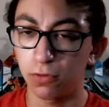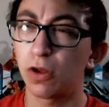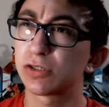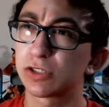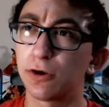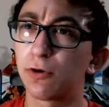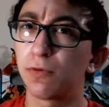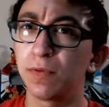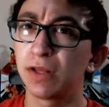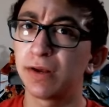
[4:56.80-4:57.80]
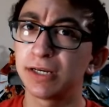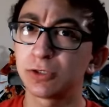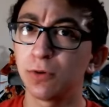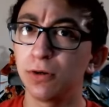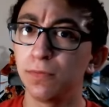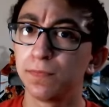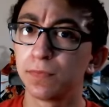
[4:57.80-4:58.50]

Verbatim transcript: or Lost Thunder would be the last one.